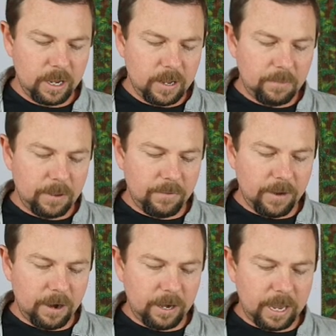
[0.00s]
Be
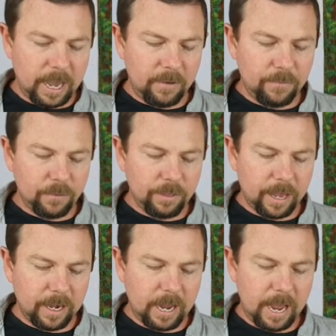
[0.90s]
very careful
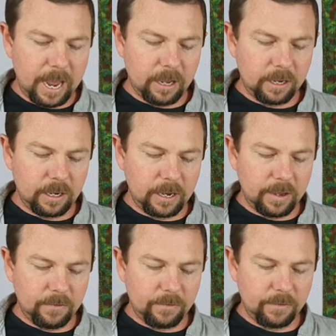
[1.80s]
then how you
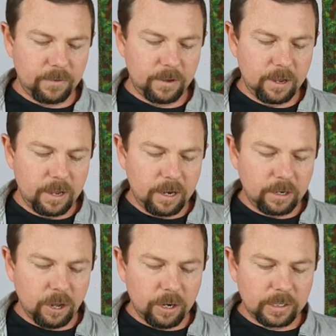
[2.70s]
live,
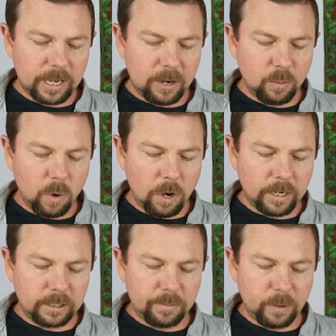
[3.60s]
not as
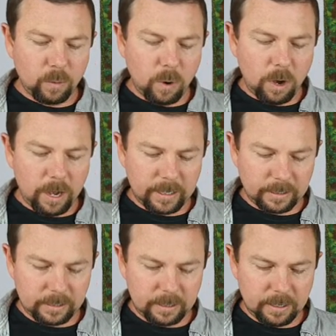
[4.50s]
unwise but
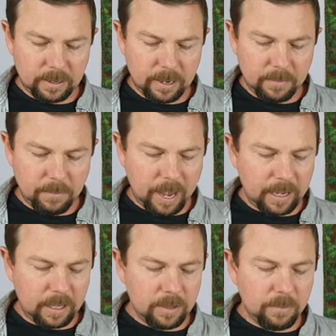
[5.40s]
wise,
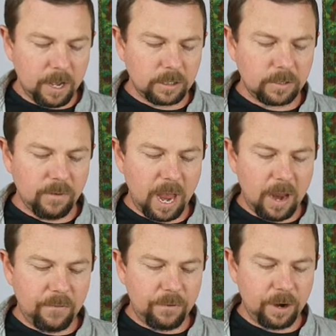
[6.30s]
making the most of
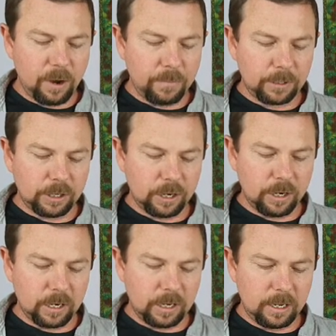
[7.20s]
every
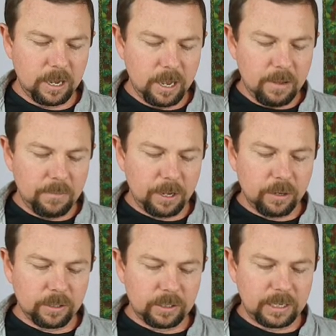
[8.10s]
opportunity,
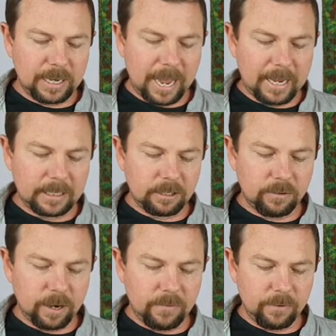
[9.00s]
because the days
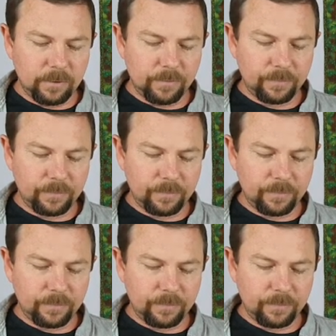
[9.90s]
are evil.